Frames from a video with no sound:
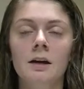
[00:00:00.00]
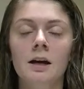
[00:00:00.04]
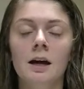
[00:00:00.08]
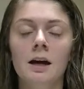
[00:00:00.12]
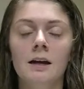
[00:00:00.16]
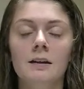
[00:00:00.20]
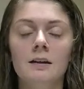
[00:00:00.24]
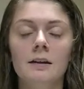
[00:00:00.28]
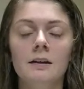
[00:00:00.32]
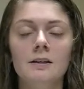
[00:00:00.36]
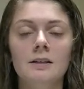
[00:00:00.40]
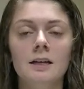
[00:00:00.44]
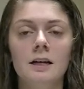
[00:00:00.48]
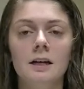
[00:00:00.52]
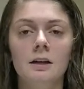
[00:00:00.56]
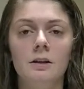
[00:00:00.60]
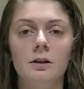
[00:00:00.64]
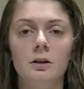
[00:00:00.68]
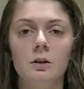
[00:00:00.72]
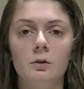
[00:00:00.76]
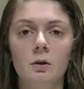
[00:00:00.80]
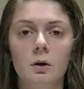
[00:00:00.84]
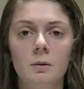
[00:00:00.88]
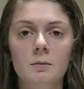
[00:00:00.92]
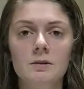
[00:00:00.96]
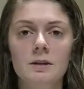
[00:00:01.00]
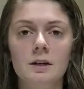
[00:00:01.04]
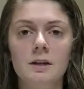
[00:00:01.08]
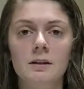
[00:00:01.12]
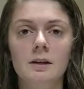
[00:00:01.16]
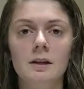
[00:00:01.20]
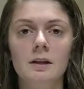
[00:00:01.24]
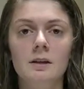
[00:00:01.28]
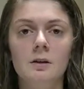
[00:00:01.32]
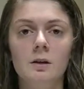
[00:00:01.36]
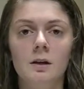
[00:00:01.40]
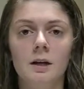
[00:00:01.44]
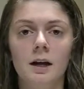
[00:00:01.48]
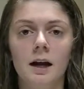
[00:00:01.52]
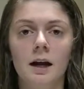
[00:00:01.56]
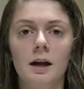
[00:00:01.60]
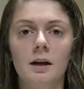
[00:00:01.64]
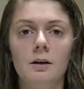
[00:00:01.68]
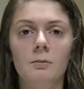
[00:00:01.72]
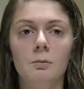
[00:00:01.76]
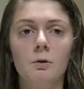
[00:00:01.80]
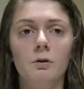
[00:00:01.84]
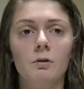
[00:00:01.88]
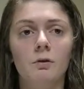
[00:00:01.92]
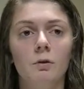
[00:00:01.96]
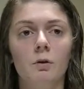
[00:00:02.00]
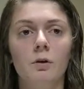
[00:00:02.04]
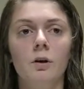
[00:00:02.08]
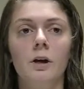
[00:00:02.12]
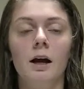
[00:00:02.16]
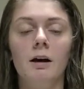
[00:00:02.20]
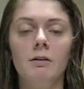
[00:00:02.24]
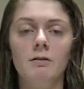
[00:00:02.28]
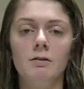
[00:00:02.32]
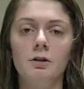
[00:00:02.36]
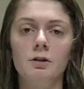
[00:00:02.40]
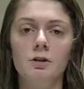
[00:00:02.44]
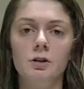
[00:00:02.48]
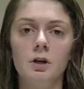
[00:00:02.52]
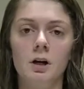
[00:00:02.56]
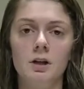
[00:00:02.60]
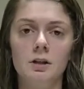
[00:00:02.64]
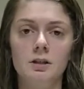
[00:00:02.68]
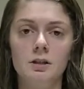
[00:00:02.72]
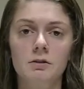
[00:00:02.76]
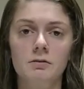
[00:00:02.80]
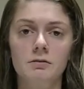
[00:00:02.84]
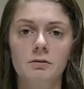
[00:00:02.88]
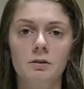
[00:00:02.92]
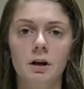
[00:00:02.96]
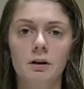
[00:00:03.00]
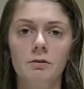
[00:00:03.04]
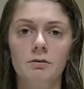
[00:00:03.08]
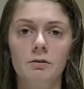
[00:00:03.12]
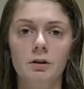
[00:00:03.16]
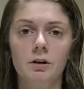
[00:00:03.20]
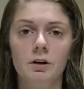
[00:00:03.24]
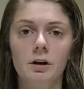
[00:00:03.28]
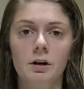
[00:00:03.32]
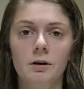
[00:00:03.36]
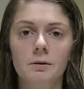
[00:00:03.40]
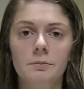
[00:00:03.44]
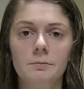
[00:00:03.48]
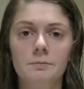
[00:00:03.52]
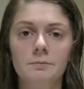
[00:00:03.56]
and they take in their website, they look at before and after shots of cover